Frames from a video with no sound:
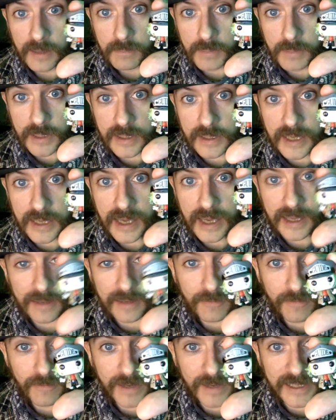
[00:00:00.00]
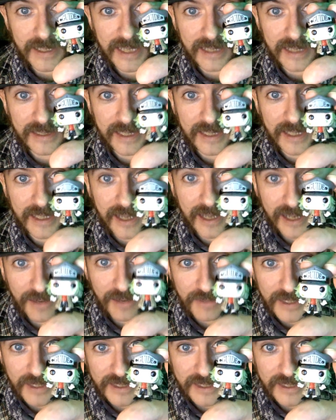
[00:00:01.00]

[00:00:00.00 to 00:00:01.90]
But yeah, fantastic. I love